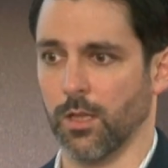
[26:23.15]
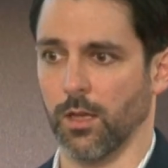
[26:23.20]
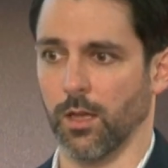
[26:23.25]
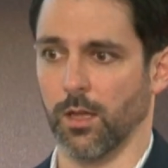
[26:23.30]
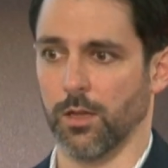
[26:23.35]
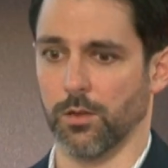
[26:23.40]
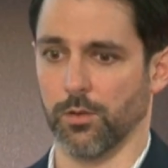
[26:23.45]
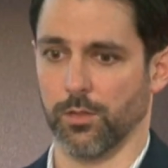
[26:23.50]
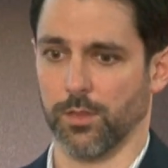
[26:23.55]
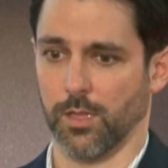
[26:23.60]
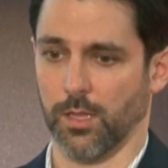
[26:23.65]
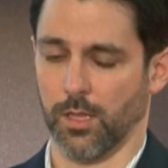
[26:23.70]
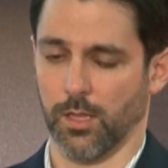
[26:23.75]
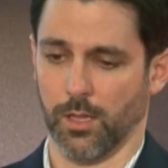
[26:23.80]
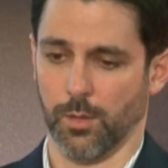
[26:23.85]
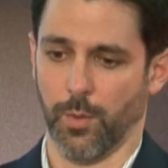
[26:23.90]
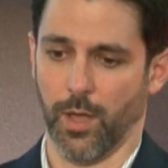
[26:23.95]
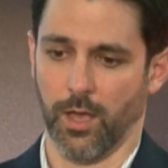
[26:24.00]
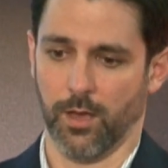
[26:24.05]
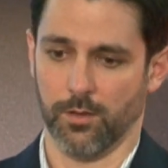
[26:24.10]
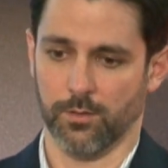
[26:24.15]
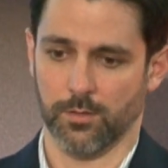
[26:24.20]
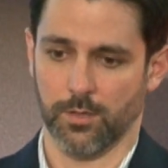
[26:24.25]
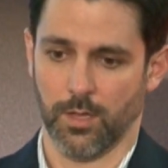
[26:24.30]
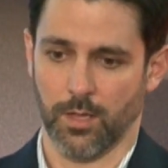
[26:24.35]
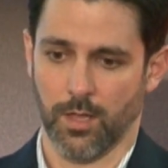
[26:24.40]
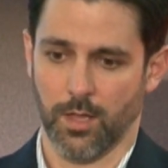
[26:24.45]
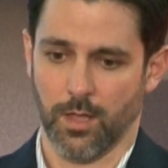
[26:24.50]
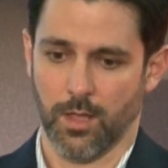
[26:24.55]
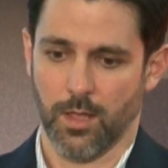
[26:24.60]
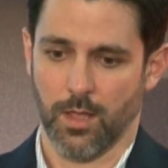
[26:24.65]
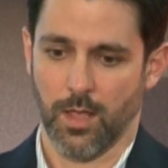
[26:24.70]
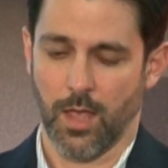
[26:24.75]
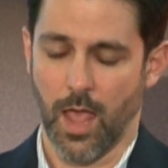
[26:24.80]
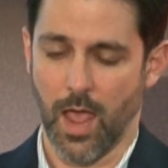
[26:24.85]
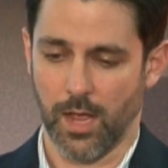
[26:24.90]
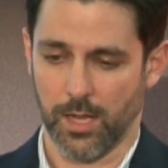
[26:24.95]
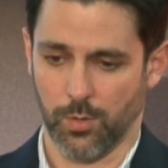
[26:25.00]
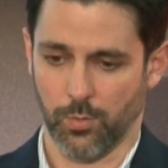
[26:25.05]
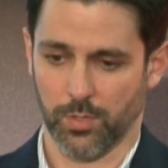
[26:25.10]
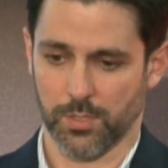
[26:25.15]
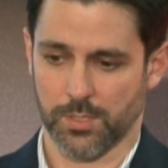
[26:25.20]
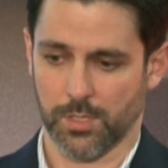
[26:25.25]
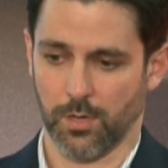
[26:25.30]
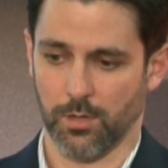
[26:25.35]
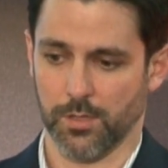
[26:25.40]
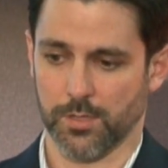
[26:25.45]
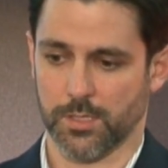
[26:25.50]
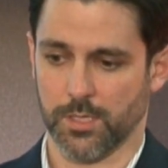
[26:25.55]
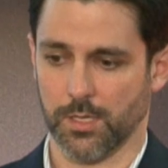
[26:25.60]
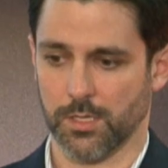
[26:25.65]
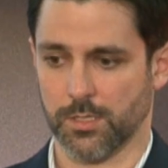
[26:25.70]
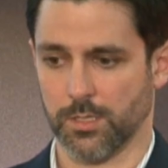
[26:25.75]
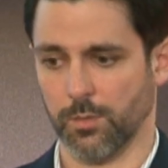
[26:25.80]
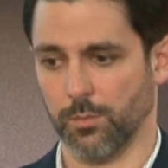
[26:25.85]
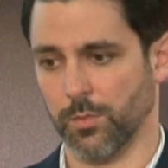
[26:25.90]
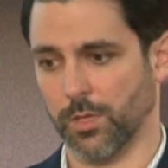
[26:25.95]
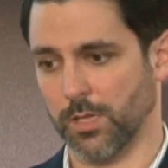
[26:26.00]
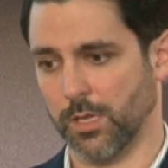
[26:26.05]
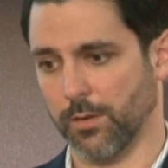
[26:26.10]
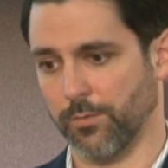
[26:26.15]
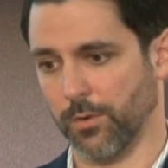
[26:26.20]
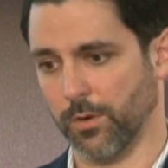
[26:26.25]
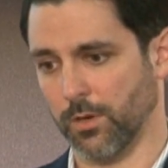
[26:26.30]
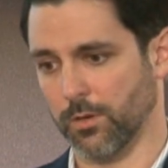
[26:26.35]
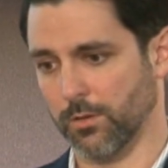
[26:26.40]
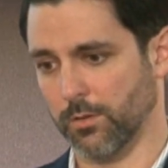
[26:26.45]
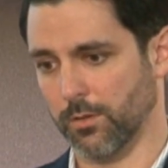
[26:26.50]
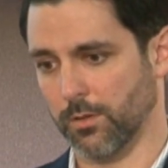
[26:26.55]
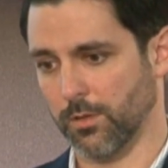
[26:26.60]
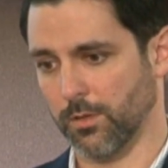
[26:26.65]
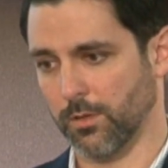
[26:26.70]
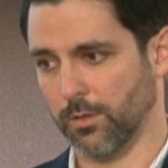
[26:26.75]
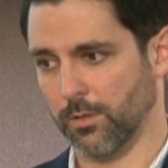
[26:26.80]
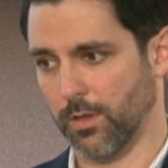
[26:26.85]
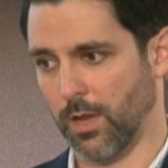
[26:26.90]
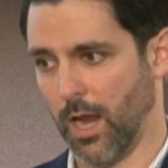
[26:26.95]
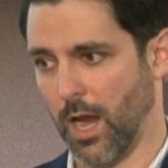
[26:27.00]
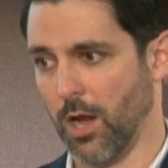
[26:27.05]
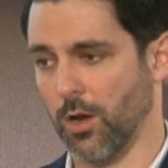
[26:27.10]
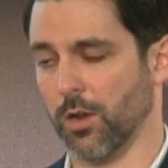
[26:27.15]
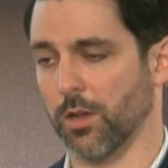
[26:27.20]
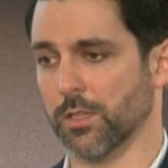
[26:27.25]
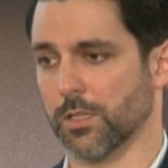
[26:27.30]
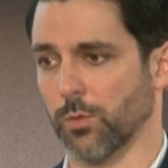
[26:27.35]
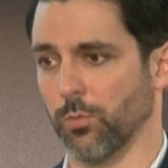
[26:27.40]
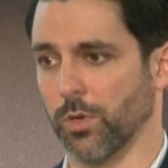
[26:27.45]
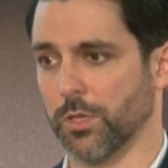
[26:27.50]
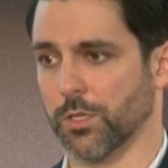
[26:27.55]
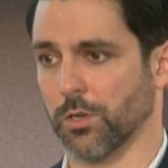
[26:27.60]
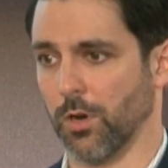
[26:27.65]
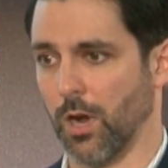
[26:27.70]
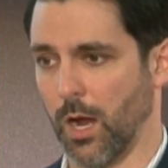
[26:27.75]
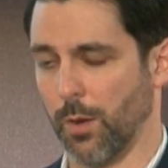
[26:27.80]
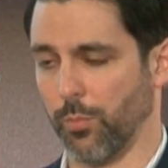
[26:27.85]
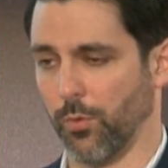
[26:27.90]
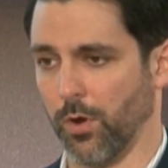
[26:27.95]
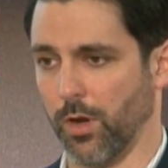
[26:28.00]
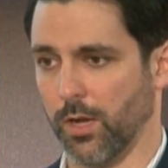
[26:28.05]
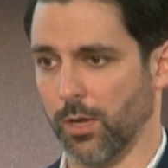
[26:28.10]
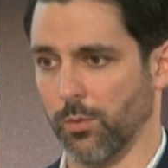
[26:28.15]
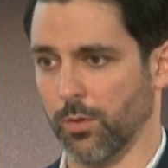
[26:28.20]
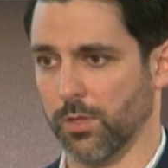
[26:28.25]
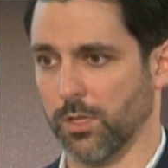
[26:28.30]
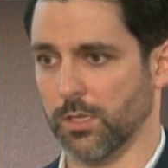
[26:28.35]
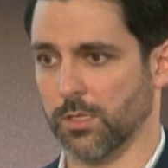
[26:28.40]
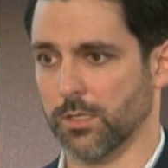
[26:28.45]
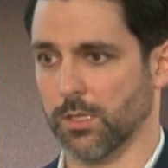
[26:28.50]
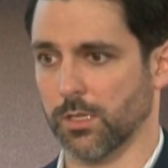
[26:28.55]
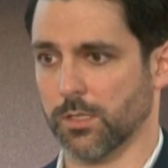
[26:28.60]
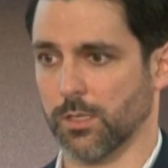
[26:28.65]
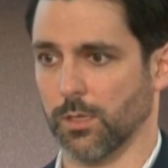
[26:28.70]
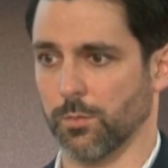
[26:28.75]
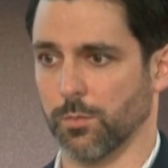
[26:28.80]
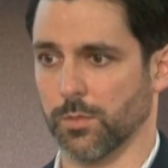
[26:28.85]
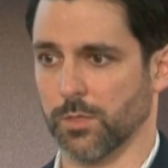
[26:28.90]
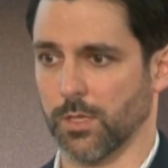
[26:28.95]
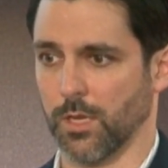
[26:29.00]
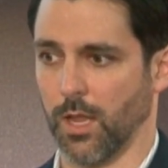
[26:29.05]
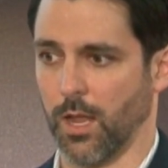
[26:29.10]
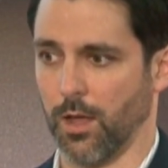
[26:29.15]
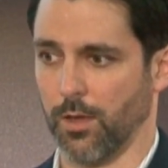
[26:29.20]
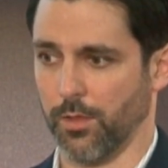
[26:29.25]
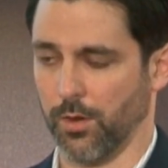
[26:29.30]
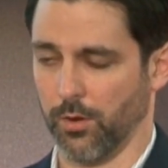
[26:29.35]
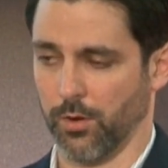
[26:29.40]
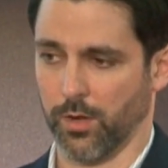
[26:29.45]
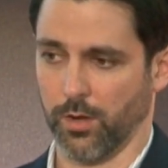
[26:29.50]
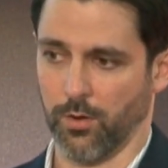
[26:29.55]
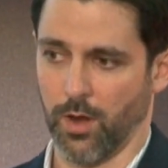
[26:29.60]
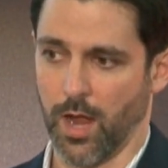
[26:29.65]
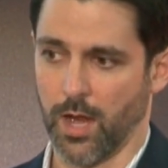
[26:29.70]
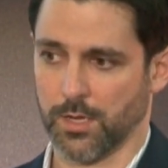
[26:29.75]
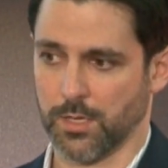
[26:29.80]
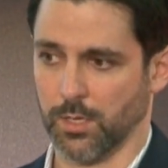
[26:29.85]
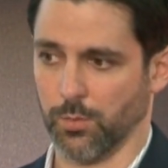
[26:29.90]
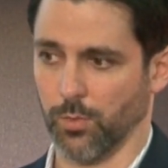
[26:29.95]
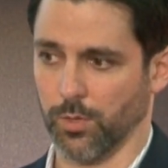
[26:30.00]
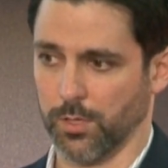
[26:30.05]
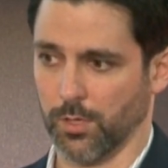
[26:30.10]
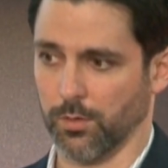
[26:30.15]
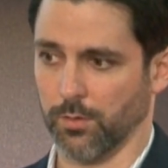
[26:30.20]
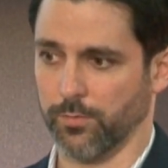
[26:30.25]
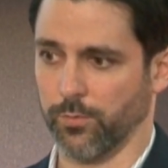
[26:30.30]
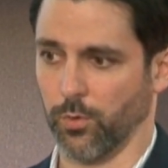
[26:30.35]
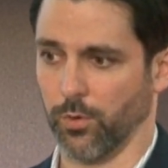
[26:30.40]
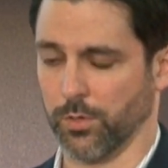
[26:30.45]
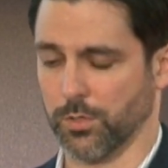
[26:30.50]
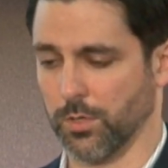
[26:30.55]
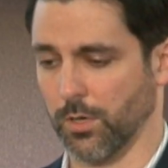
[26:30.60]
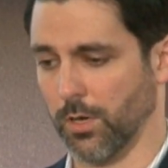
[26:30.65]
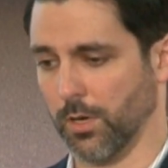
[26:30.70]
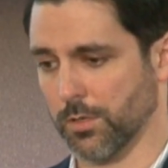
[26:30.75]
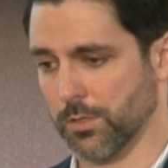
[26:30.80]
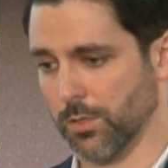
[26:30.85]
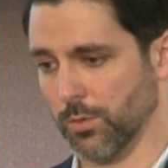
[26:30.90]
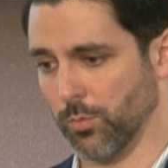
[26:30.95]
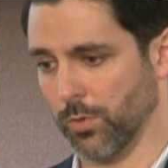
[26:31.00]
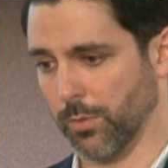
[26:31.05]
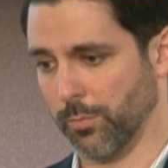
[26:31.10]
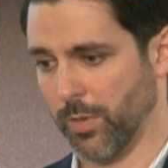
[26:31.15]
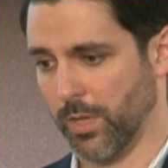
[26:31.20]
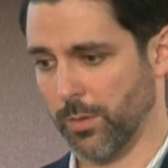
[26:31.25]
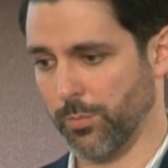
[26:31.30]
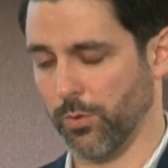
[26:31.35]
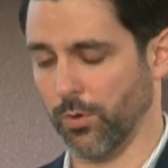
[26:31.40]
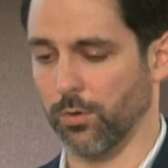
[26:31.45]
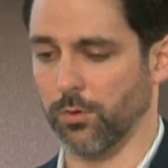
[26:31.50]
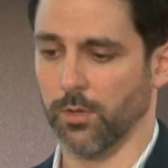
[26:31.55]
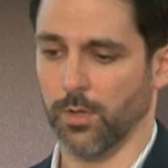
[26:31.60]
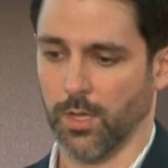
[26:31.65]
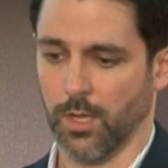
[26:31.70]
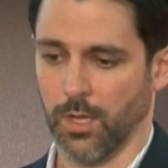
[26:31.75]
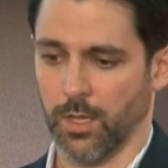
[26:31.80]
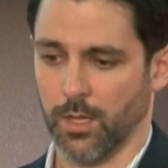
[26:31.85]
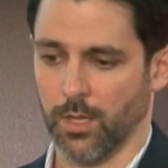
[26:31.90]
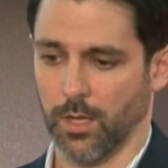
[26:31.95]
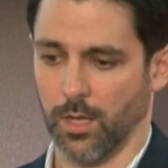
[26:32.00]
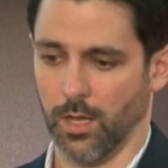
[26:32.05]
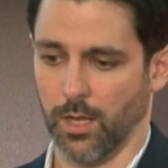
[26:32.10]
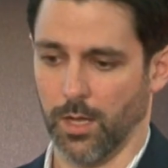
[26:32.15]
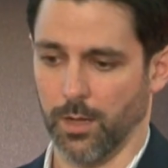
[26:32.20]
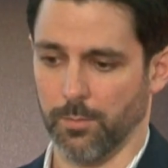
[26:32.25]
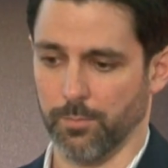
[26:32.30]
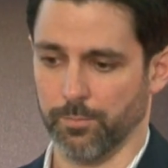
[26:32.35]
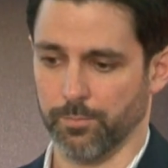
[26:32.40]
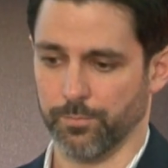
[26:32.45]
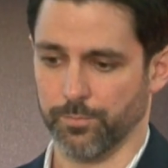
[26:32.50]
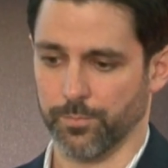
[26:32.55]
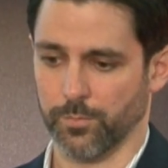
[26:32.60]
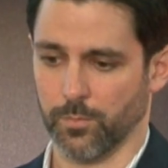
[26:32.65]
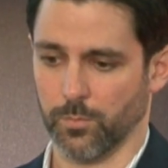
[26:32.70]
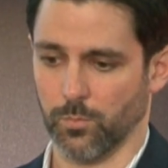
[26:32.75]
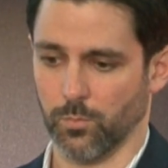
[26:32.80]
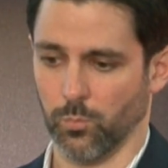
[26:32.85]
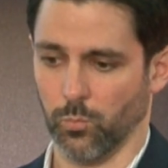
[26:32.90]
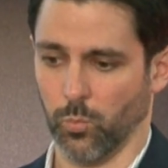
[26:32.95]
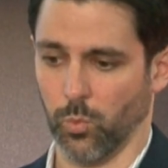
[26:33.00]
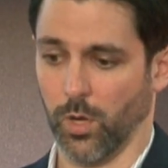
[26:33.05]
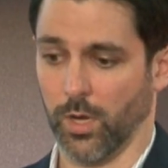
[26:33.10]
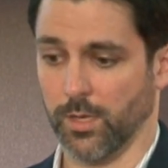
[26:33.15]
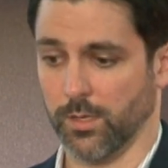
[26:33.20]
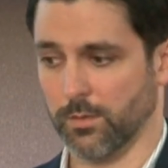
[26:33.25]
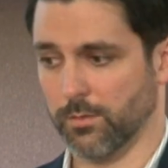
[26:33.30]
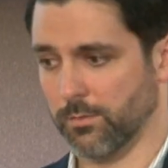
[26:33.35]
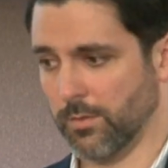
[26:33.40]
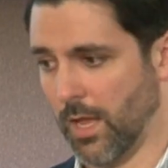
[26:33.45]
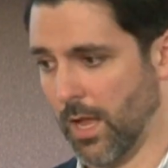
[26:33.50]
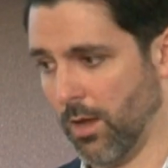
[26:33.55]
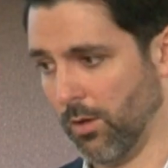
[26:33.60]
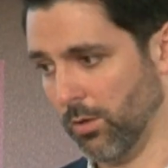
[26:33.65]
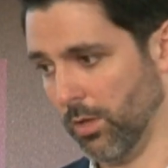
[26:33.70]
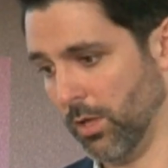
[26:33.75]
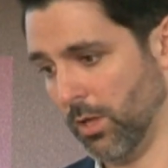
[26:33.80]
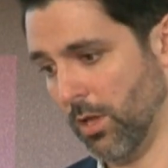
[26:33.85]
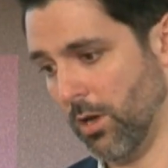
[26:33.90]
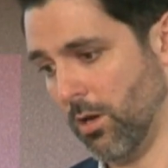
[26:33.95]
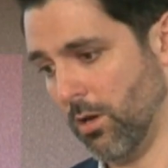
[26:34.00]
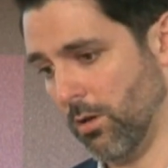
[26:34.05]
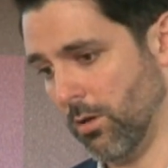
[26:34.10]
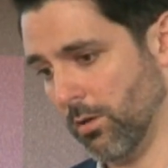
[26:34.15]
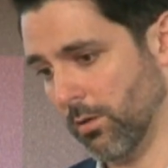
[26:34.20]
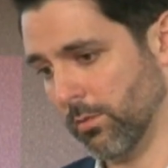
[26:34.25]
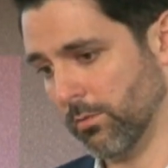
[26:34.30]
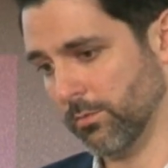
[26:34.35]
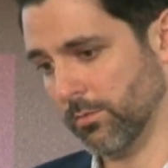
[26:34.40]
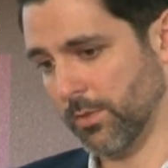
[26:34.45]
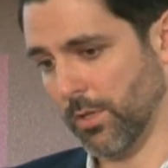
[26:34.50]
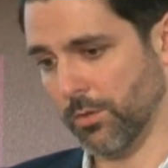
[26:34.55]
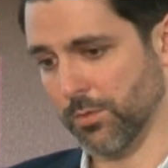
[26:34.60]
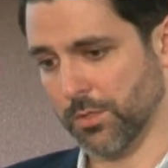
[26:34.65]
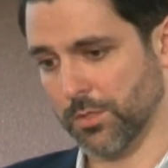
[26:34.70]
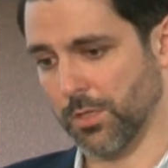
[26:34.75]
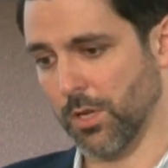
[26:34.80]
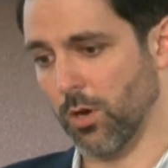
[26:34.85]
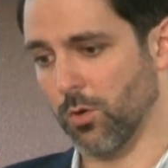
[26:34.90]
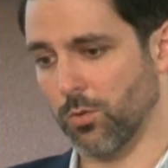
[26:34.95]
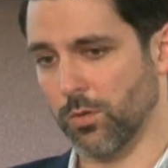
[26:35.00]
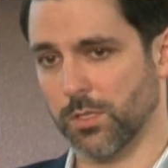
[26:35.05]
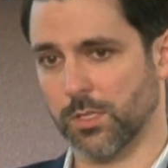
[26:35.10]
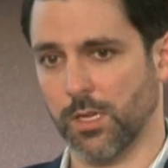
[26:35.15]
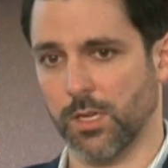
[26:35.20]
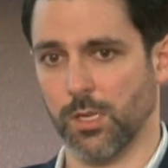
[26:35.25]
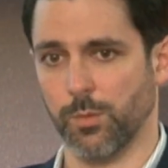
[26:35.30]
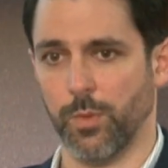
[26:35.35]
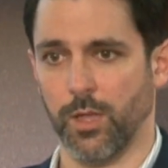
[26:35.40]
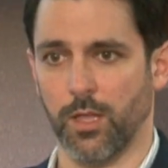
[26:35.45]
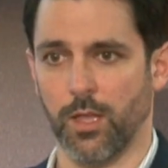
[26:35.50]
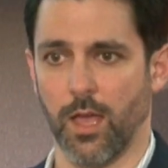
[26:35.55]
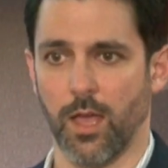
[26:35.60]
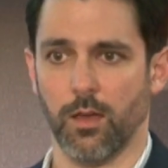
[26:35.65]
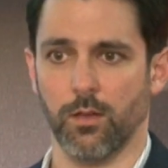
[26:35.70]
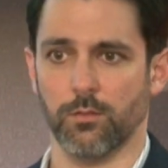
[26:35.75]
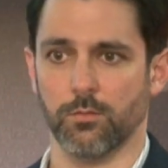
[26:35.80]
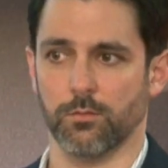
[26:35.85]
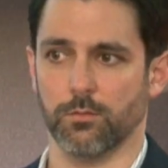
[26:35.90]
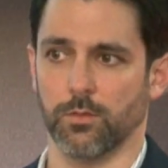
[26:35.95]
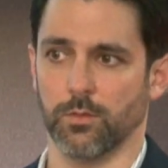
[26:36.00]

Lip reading: You're thinking about how you install the system, the different areas in which you're operating with these systems, how they're interacting with other fork trucks or with people, how long those zones need to be out,